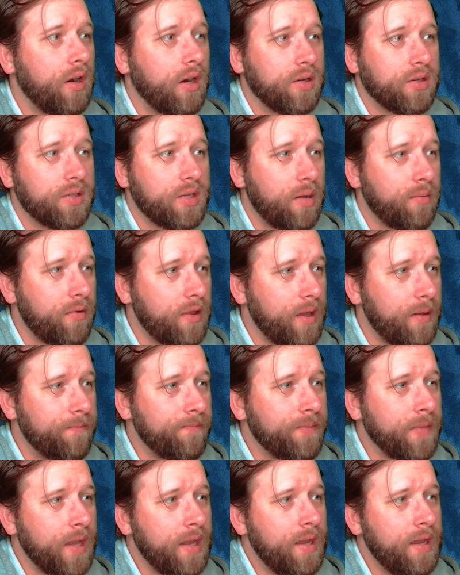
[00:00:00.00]
are some of
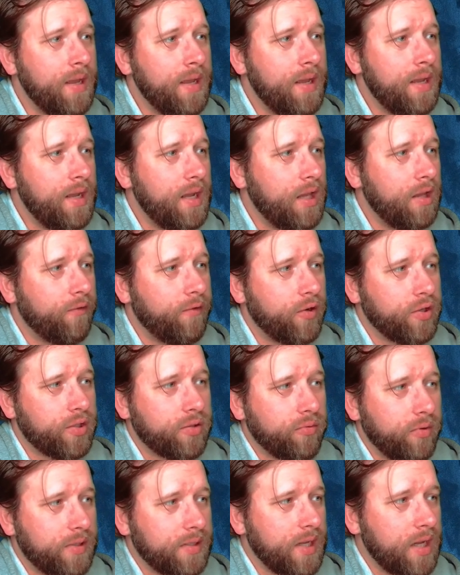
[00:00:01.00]
them. In the
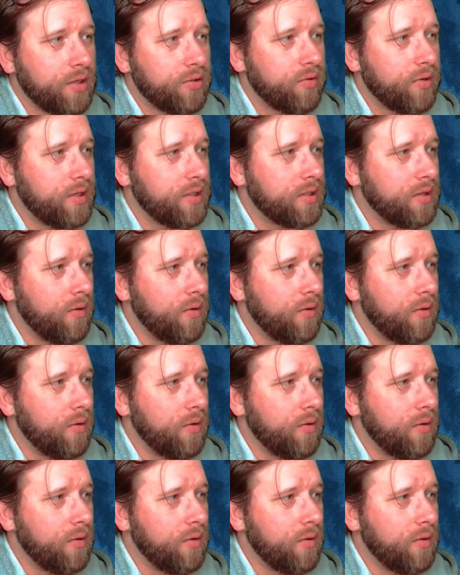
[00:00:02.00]
first three centuries,